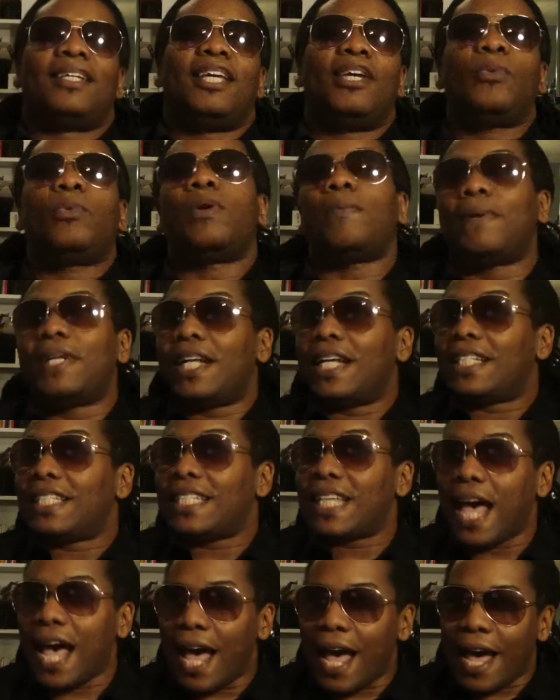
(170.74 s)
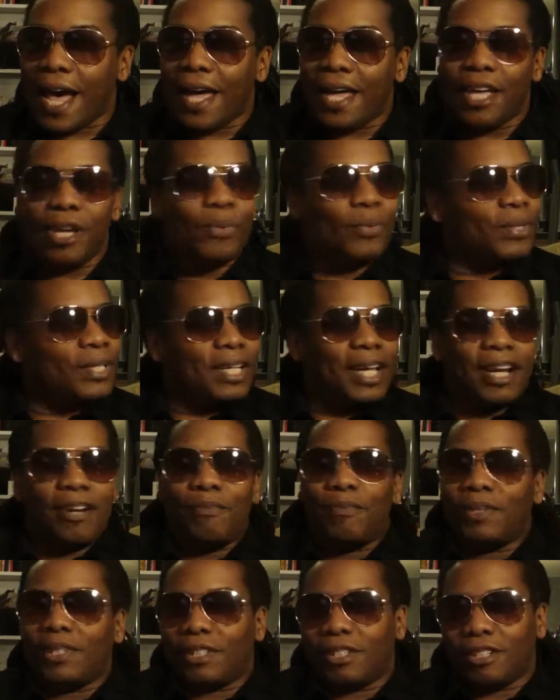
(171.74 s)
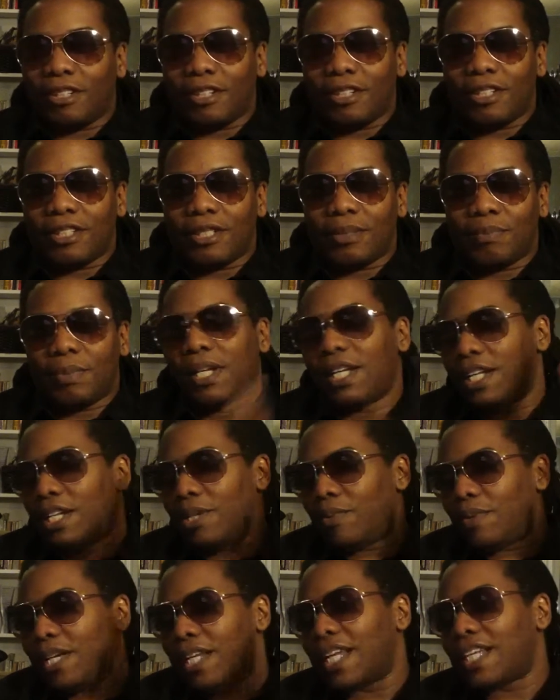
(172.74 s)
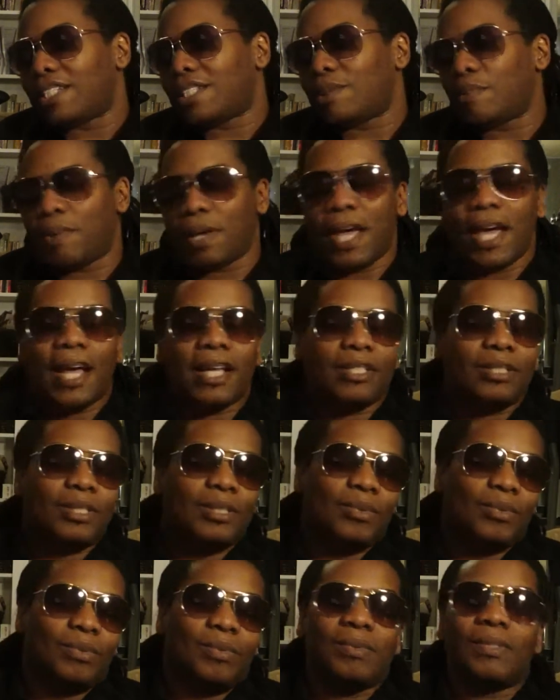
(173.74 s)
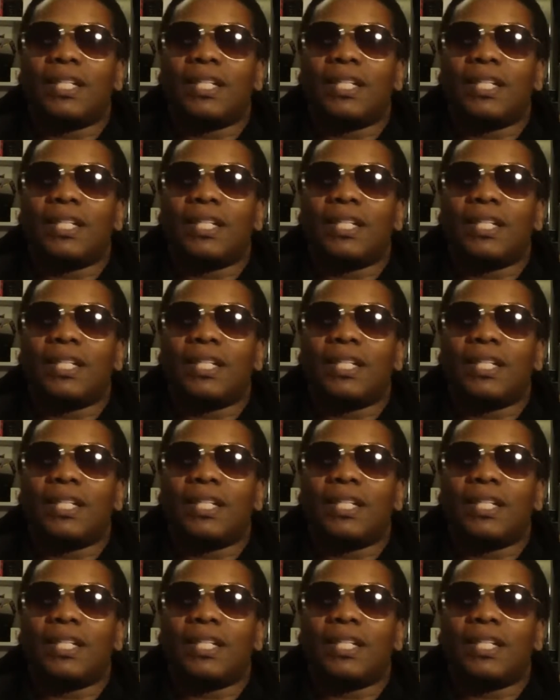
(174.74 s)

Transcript: it would have been a tie. It would not have been a loss. But anyway, that's the past.